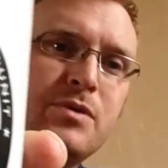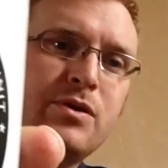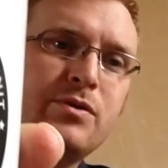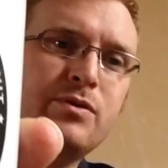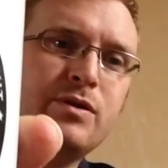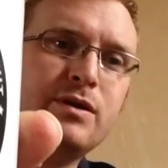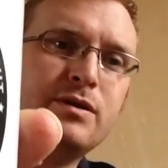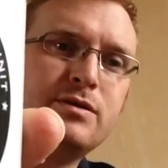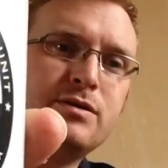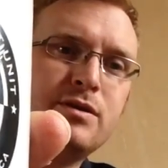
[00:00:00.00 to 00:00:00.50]

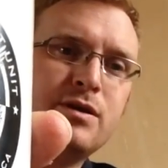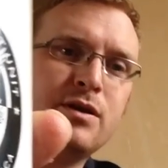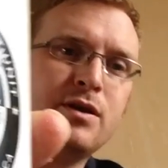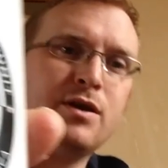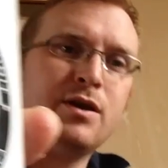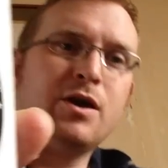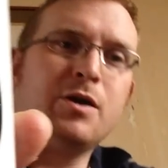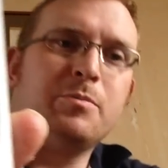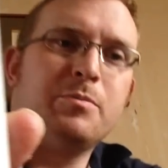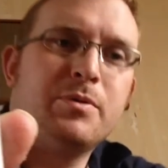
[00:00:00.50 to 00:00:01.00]
Unit.
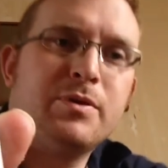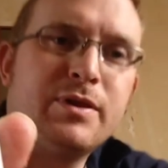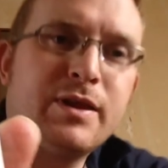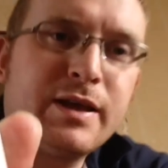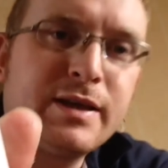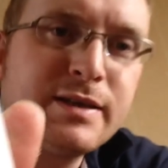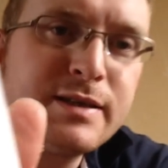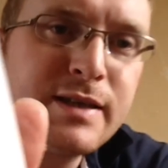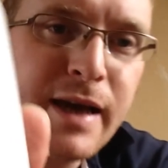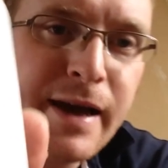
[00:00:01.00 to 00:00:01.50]
But
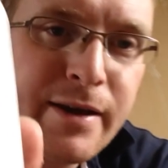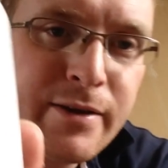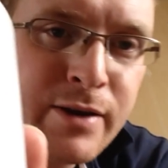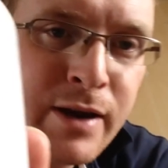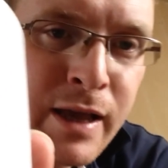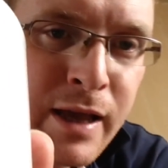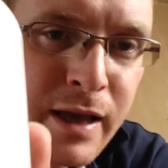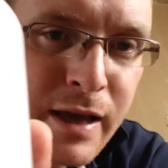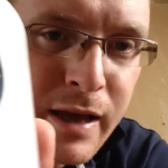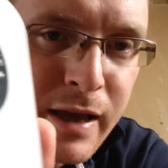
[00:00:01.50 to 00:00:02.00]
then down
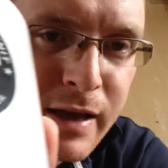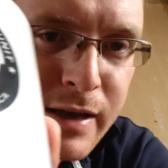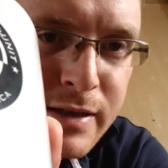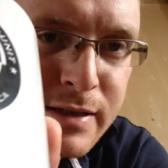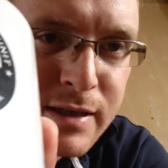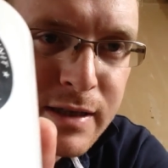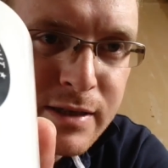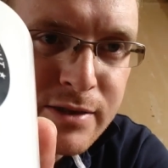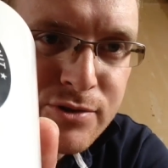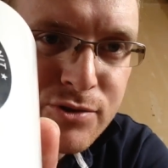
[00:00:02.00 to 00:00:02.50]
here it
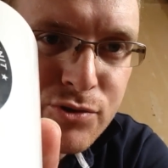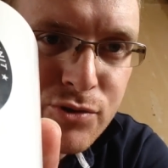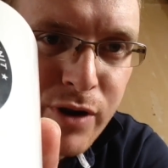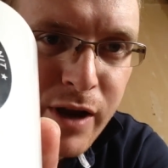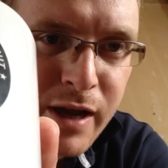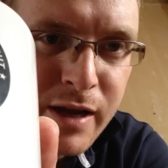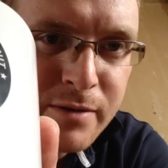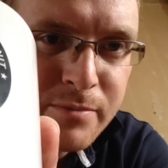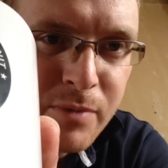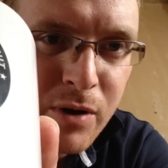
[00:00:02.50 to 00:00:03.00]
says
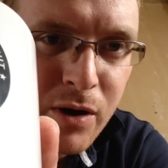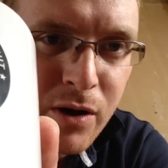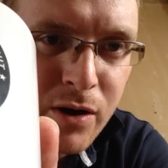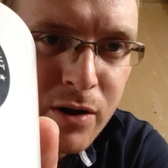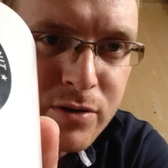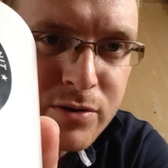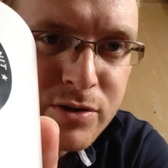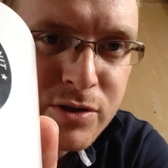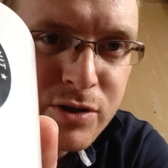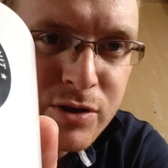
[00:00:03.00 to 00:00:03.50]

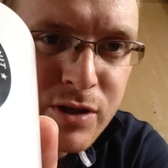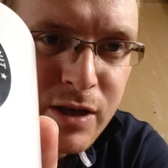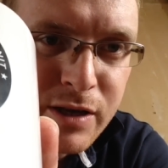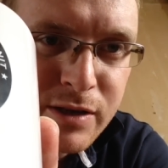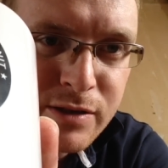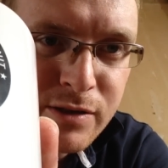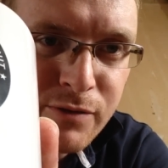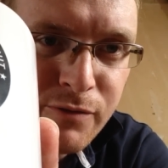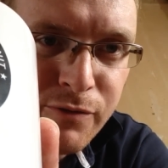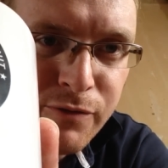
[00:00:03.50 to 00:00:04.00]
trademark
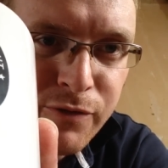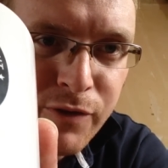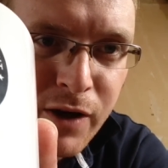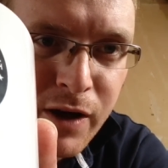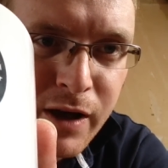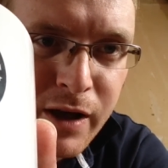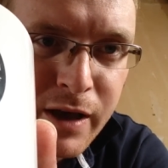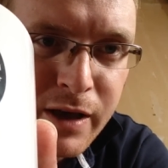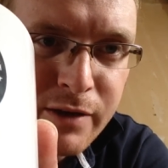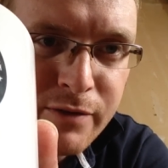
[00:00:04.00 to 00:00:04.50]

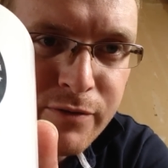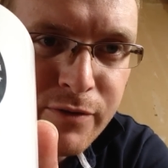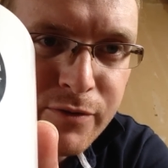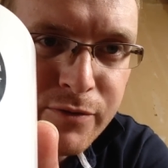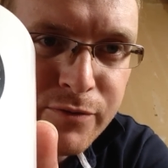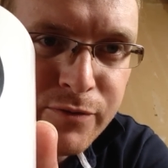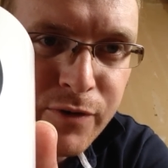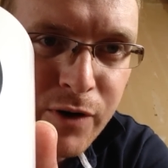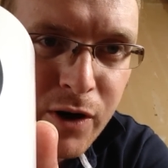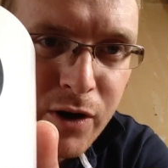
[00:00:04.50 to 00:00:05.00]
2005
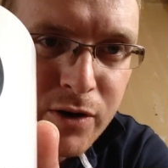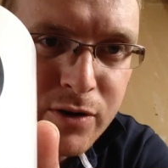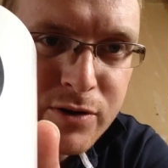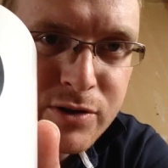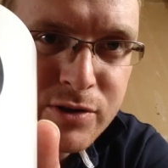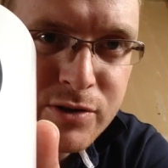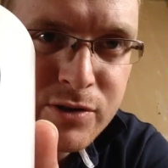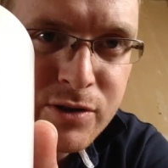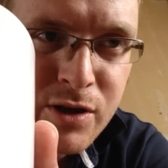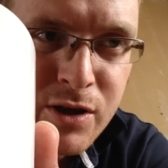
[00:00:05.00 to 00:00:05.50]

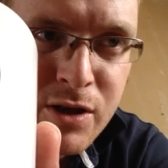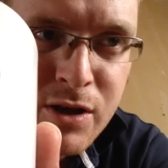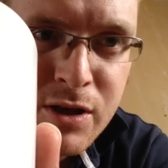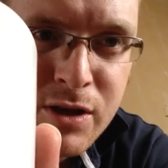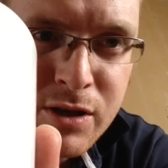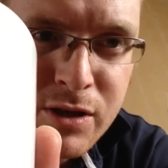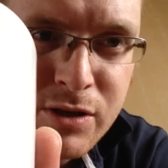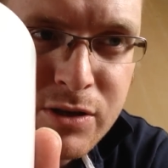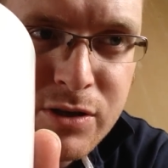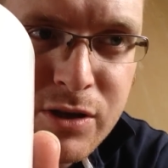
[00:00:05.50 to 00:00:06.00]
Fox.
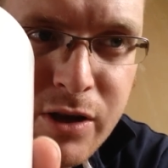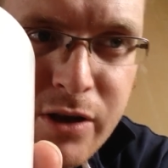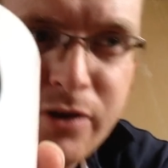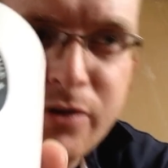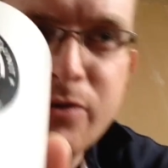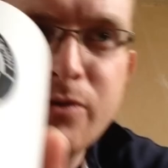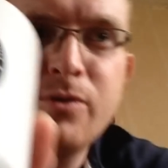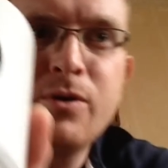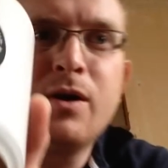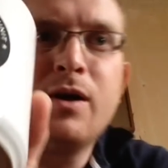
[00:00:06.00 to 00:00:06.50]

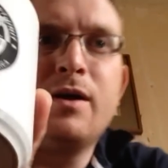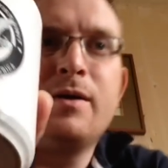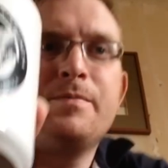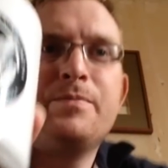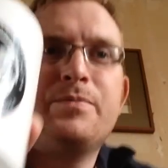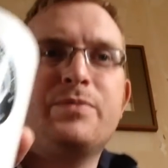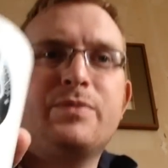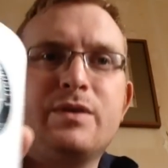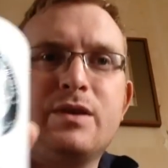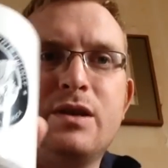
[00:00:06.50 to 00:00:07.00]
So,
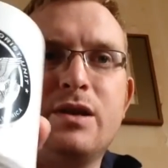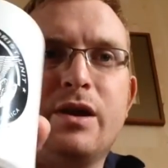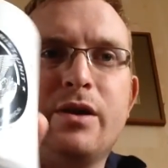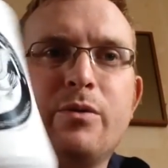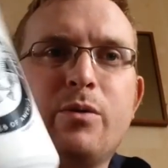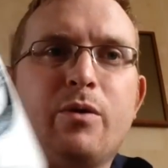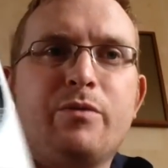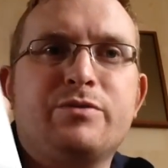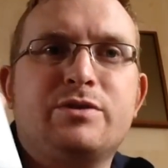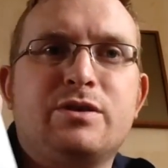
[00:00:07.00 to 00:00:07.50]
you
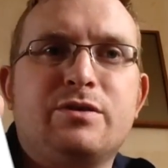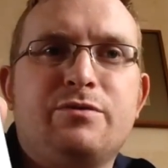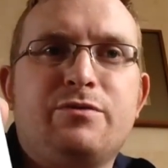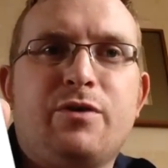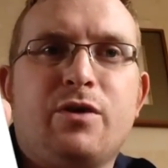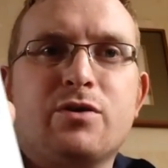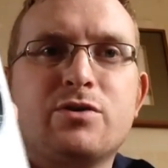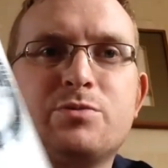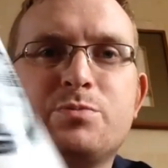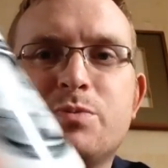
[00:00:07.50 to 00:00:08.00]
know, obviously
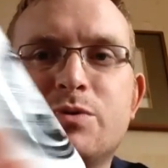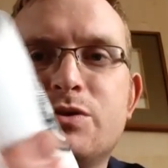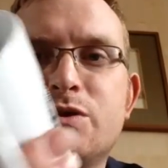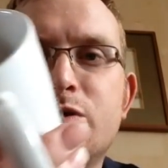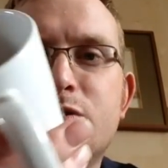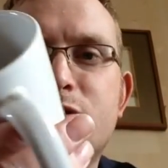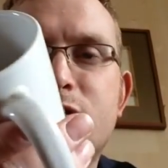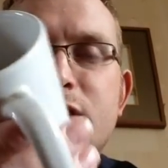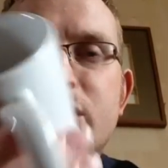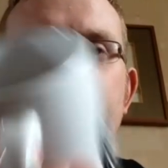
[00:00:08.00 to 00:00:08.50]
Fox
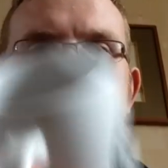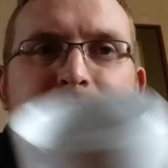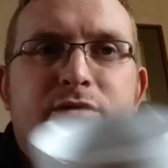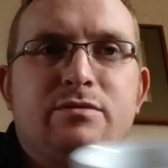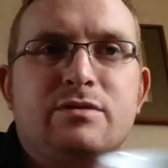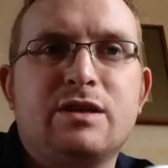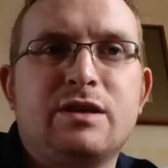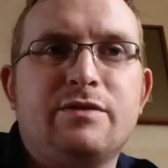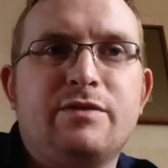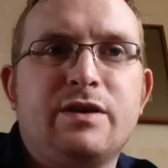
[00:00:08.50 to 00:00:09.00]
producing
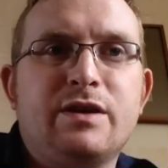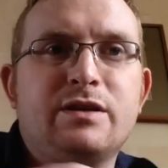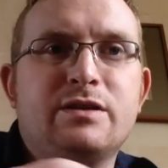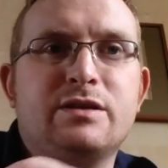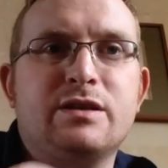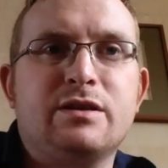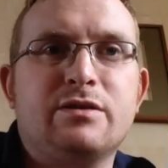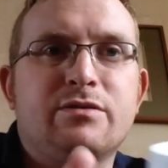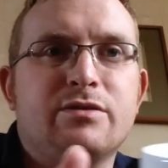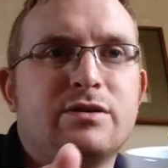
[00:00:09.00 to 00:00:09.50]
TV
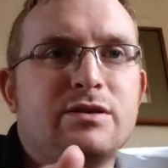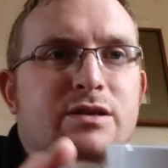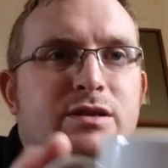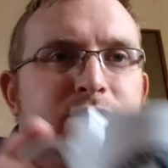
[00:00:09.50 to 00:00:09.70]
series